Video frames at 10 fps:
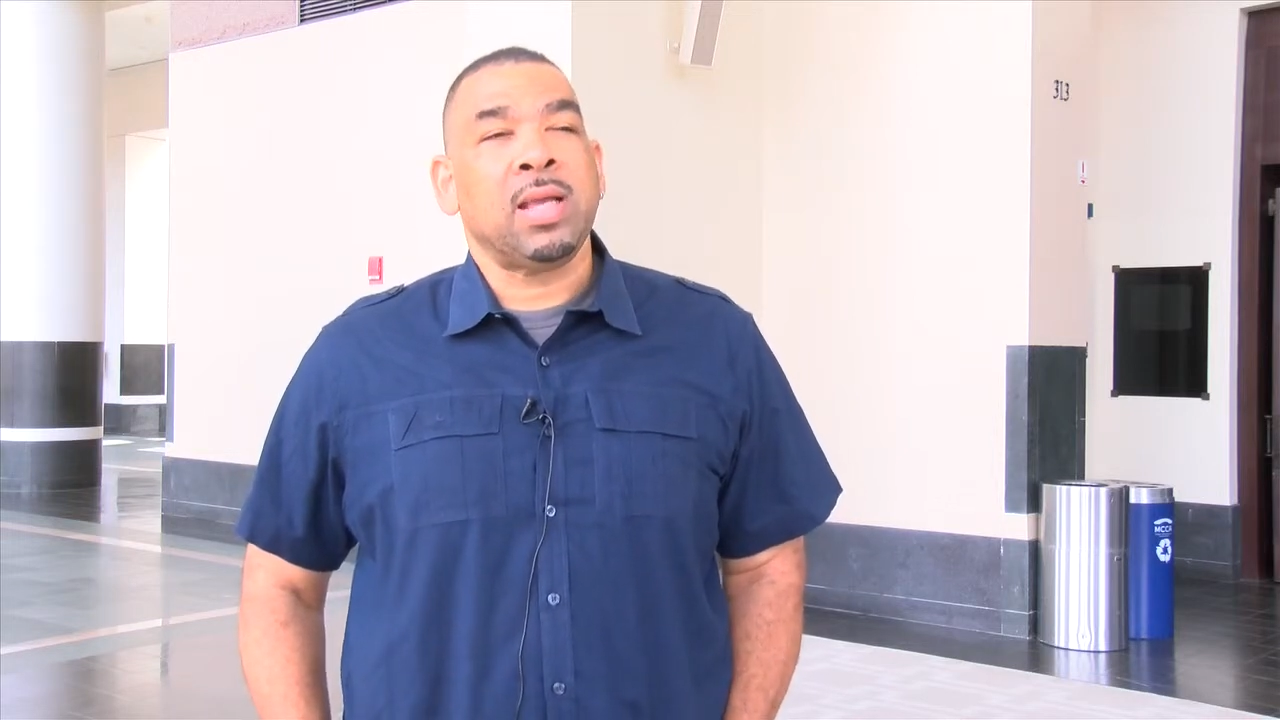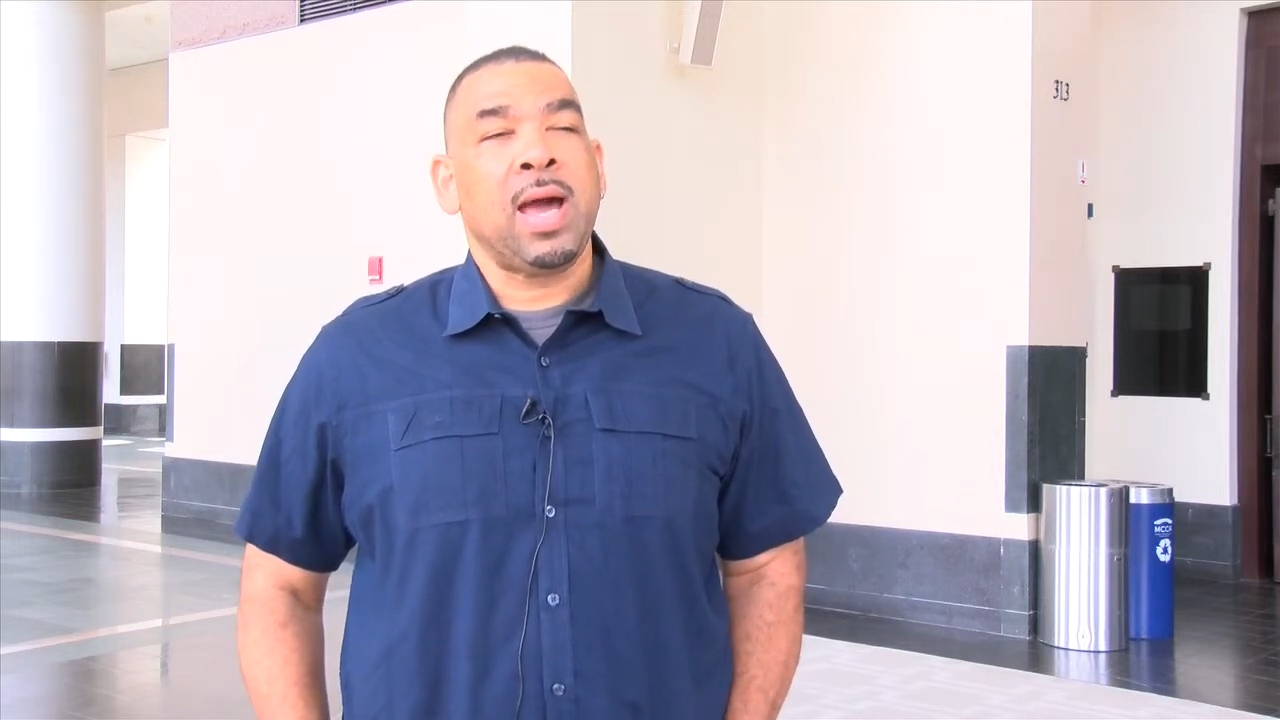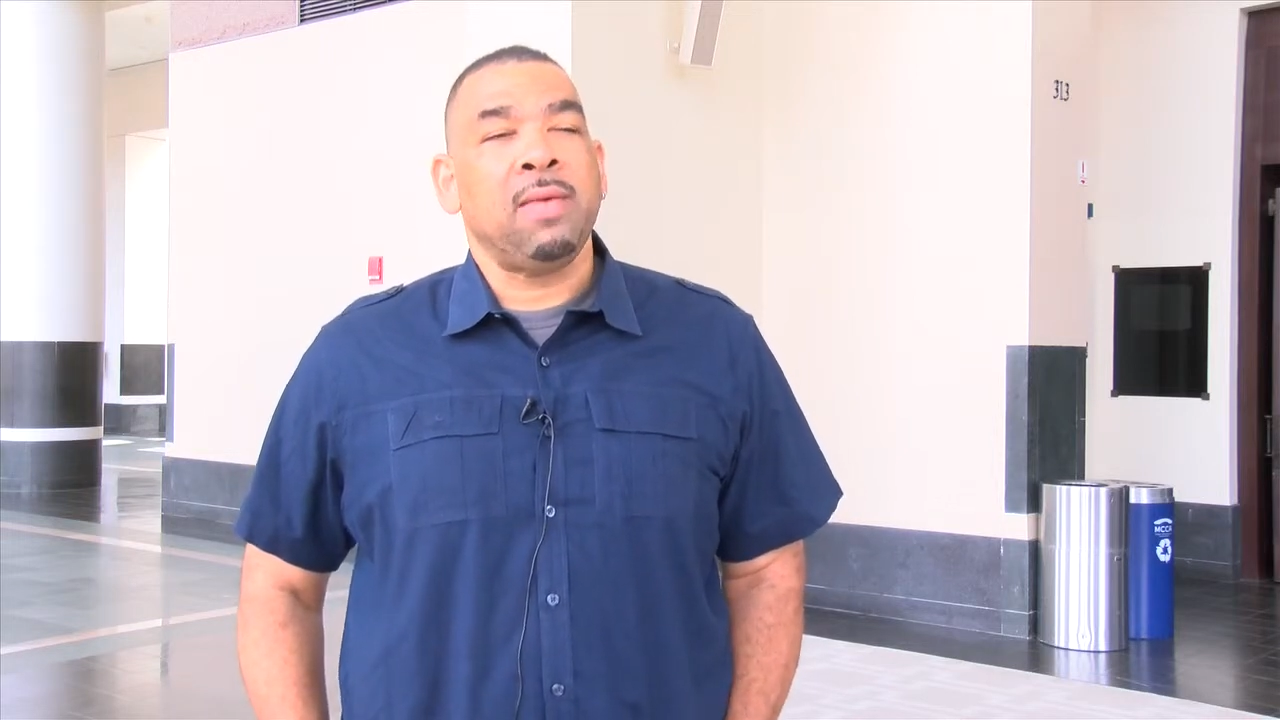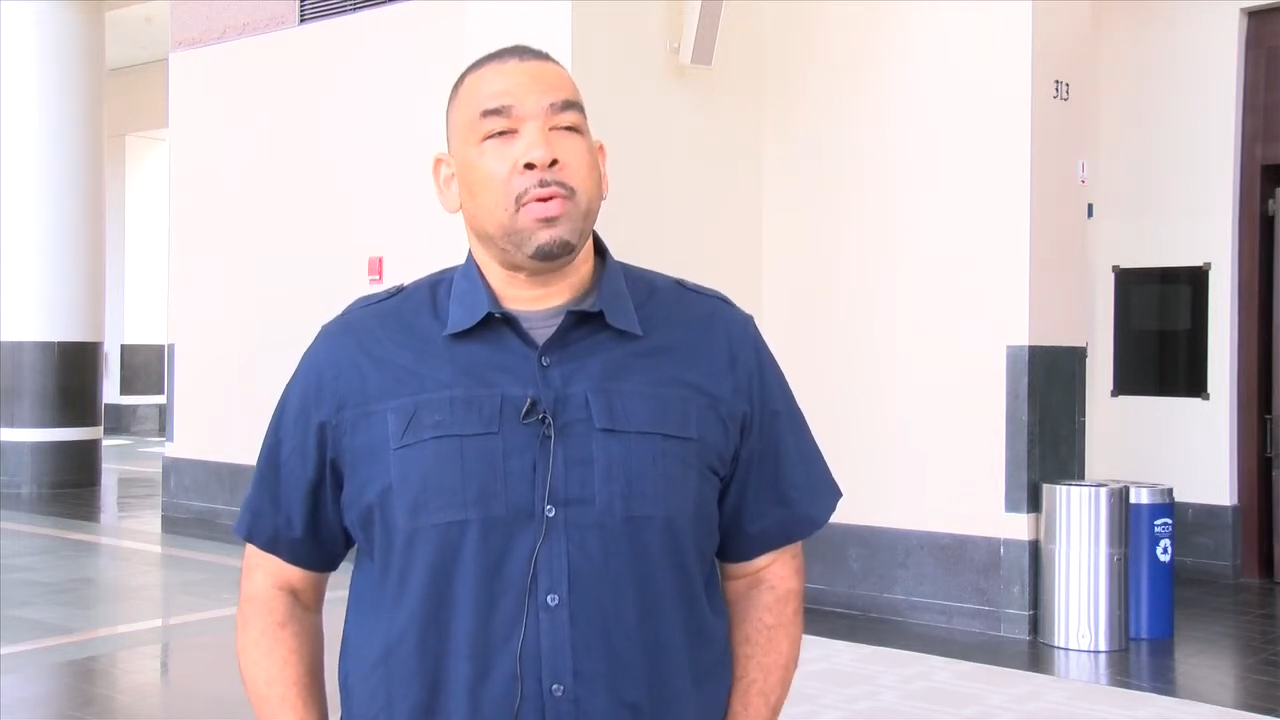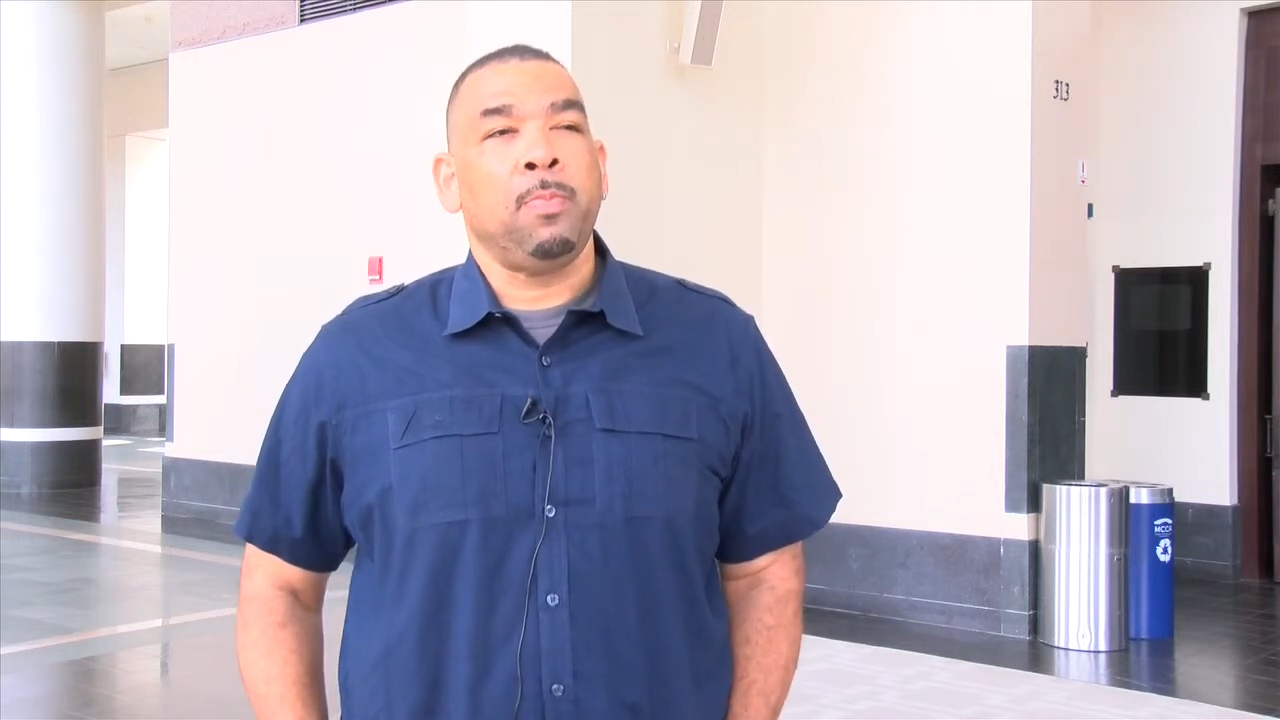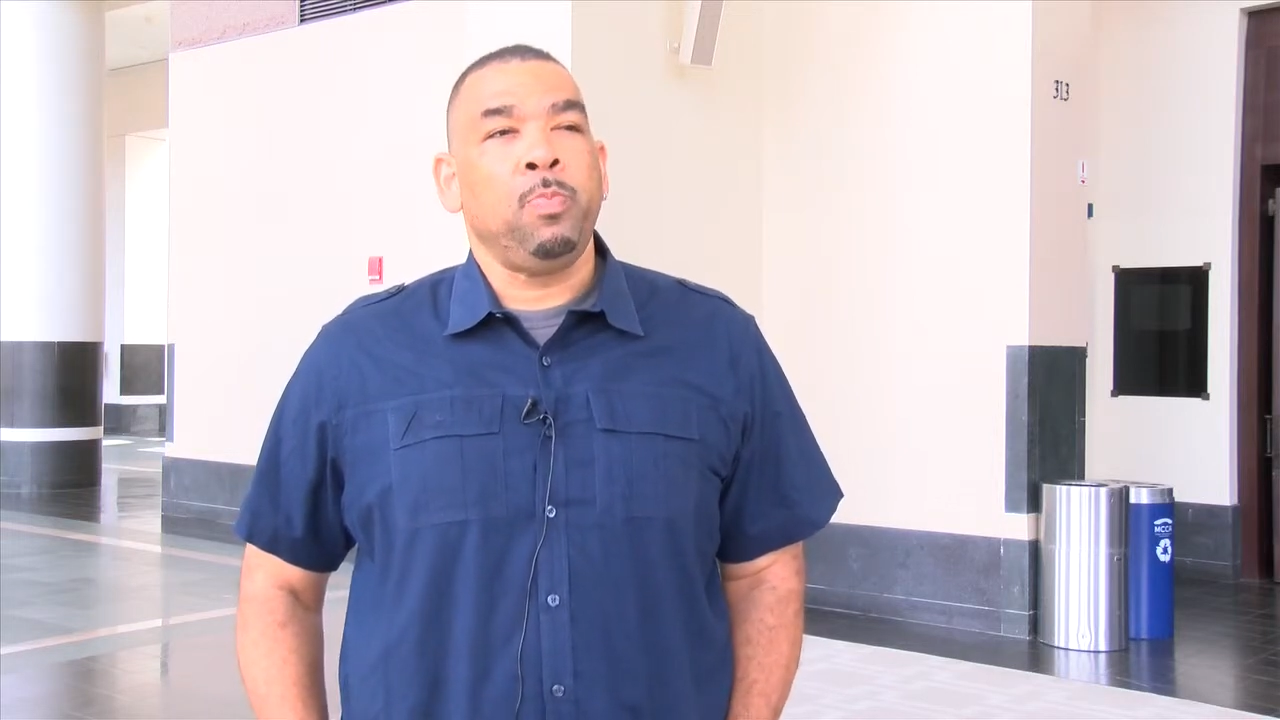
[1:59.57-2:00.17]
kind of a